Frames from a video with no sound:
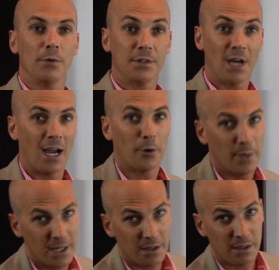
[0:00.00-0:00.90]

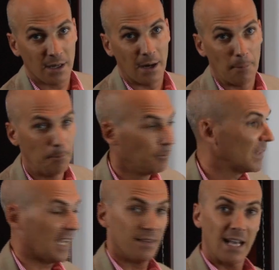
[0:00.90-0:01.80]
retirement income,
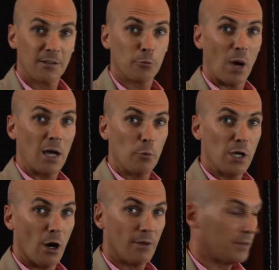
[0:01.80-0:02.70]
and that's why
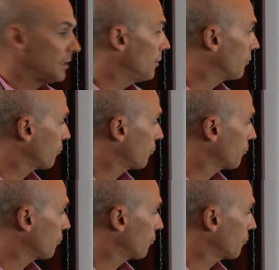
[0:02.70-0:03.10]
we often use